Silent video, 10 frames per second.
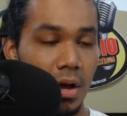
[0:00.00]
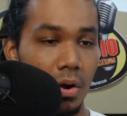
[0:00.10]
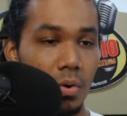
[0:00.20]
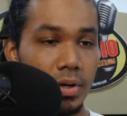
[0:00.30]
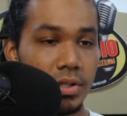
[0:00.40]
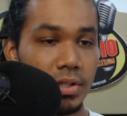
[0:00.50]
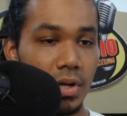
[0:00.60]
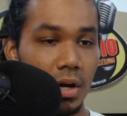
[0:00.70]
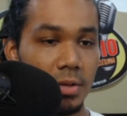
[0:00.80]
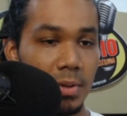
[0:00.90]
According to
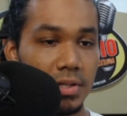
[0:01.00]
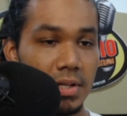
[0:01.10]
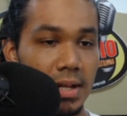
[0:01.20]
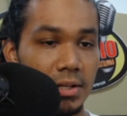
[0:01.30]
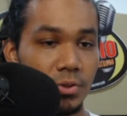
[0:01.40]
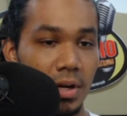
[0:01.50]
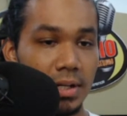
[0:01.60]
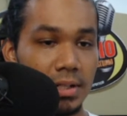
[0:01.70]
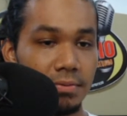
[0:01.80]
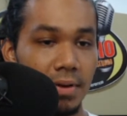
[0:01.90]
documents
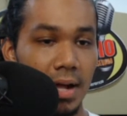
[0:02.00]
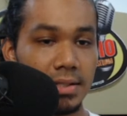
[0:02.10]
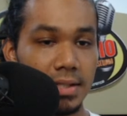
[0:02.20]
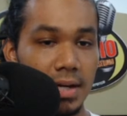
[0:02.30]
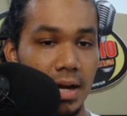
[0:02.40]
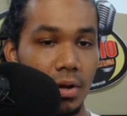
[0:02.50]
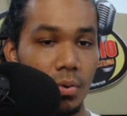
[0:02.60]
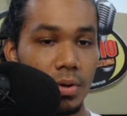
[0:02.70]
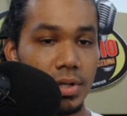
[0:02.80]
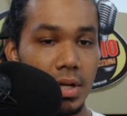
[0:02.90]
electronically filed in the High
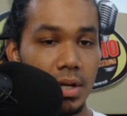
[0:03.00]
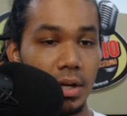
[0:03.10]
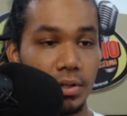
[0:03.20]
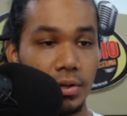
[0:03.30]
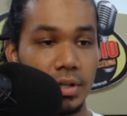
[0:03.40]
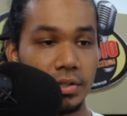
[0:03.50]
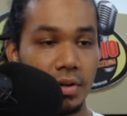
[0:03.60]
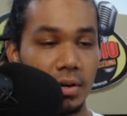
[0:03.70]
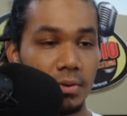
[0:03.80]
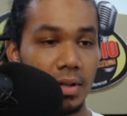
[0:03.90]
Court, Attorney
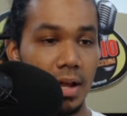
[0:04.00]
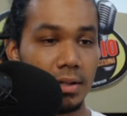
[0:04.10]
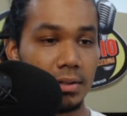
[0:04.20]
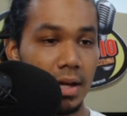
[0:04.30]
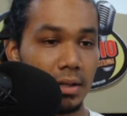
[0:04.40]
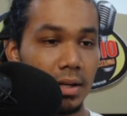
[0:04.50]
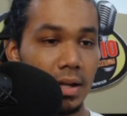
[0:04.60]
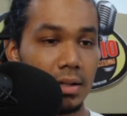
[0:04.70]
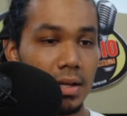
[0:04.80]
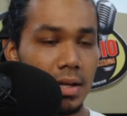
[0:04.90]
General Anil
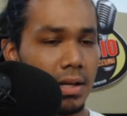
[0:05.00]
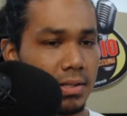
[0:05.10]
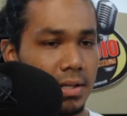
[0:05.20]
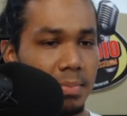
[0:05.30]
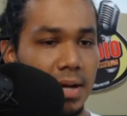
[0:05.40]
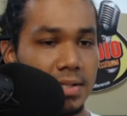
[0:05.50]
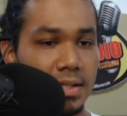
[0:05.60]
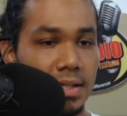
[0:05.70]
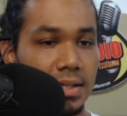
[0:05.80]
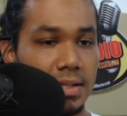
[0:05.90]
Nandlal, in his
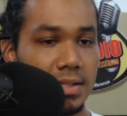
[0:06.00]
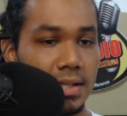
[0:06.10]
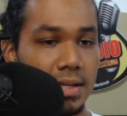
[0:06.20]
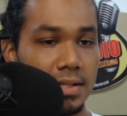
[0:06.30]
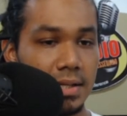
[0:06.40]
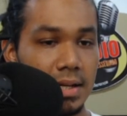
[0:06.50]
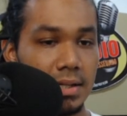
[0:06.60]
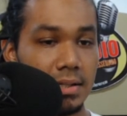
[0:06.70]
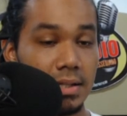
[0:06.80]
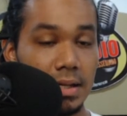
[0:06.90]
capacity as the state's
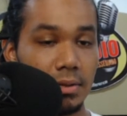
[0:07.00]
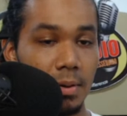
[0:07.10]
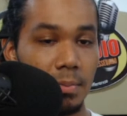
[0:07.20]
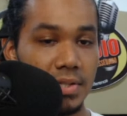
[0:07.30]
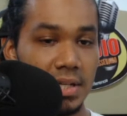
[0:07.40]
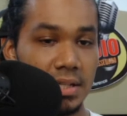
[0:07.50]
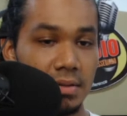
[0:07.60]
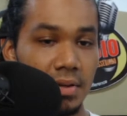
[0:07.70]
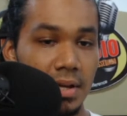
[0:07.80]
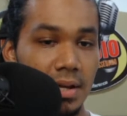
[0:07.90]
legal
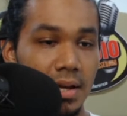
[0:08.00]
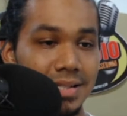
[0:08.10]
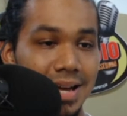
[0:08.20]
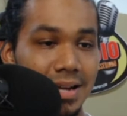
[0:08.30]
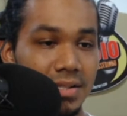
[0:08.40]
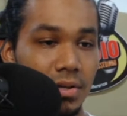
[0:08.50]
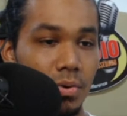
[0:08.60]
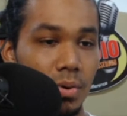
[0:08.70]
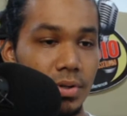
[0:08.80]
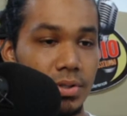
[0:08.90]
representative, has asked the
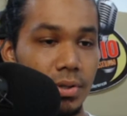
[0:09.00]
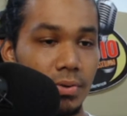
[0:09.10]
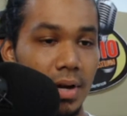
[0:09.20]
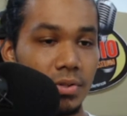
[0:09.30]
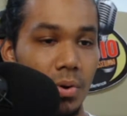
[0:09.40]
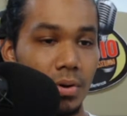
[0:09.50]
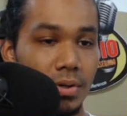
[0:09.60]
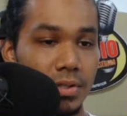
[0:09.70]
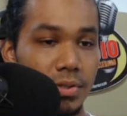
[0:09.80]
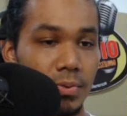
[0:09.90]
court to grant
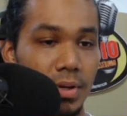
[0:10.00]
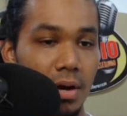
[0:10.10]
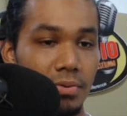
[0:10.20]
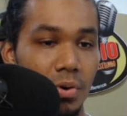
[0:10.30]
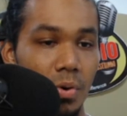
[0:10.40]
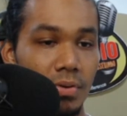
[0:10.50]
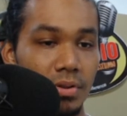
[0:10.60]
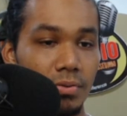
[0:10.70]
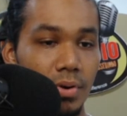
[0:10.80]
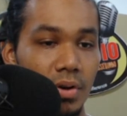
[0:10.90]
orders to recover over
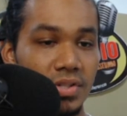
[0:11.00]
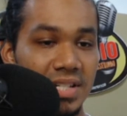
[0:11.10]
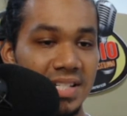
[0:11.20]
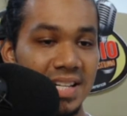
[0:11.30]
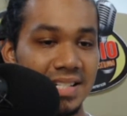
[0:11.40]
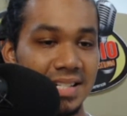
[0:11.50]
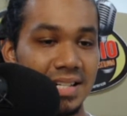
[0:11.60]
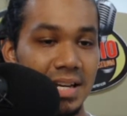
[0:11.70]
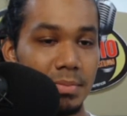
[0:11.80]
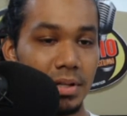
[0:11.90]

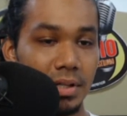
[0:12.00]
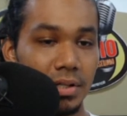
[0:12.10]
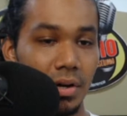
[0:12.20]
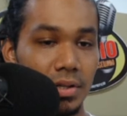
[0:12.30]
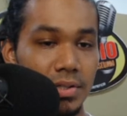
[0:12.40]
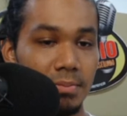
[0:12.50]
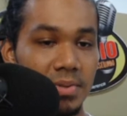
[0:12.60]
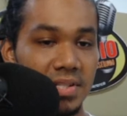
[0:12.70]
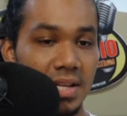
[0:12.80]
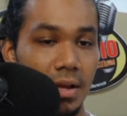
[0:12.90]
$369 million from
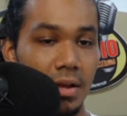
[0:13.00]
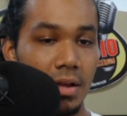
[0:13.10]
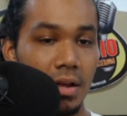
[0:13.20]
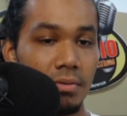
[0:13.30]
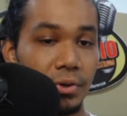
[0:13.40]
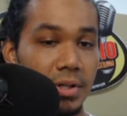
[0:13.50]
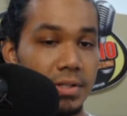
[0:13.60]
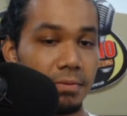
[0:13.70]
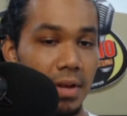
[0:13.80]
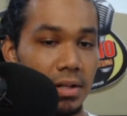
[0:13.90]
Singh for his
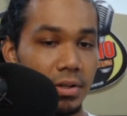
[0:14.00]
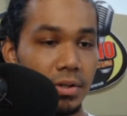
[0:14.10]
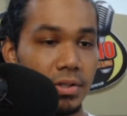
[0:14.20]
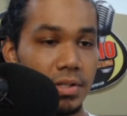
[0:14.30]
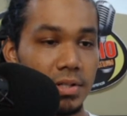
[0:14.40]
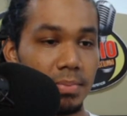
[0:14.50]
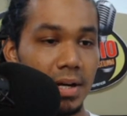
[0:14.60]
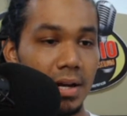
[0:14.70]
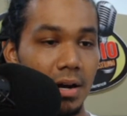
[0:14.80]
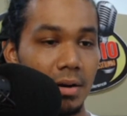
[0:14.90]
failure to
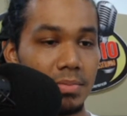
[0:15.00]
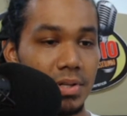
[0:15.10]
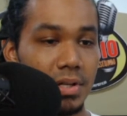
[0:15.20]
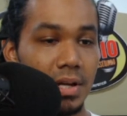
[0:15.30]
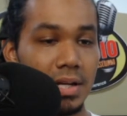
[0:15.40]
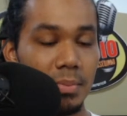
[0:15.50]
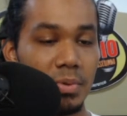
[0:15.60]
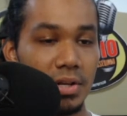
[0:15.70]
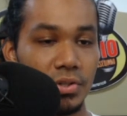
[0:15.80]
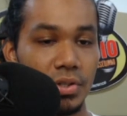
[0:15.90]
supply arms and
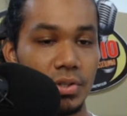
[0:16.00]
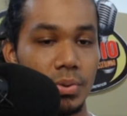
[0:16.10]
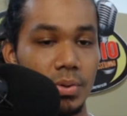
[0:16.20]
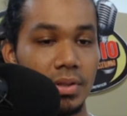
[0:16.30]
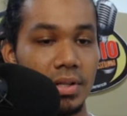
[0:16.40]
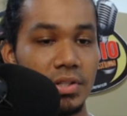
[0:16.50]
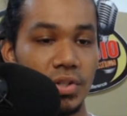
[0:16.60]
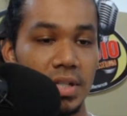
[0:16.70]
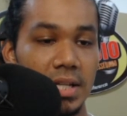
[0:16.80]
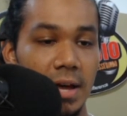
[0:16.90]
ammunition to the
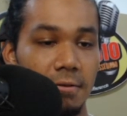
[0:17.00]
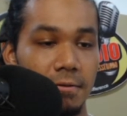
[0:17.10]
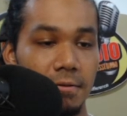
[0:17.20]
GDF.